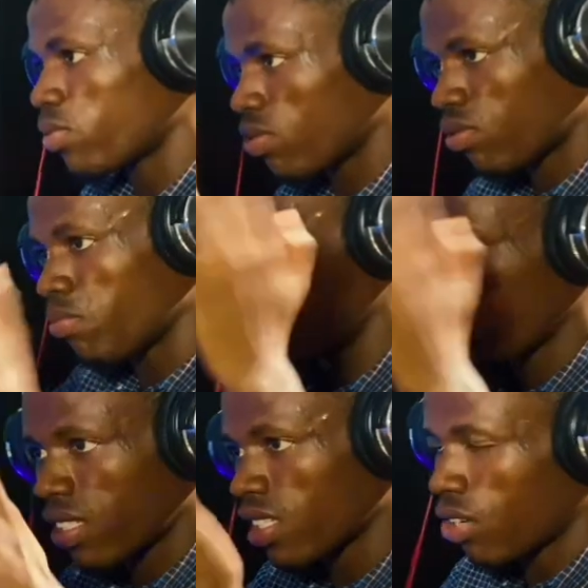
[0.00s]
to
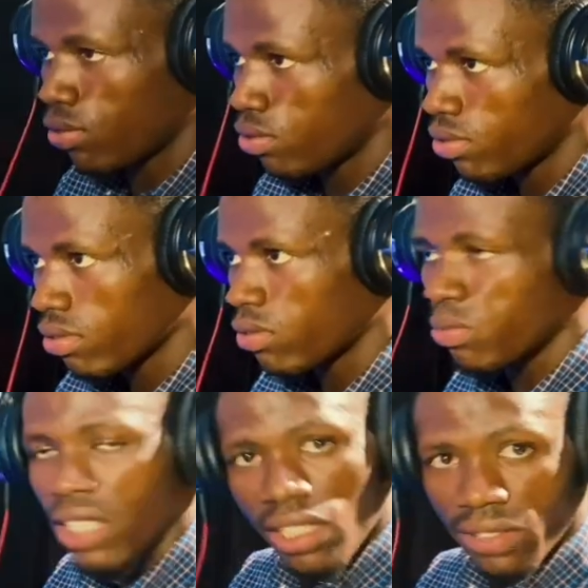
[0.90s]
make it sound
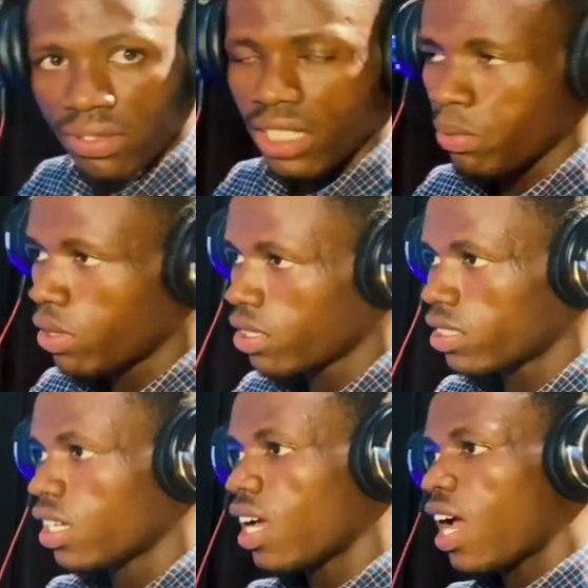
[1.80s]
good without even any plugin.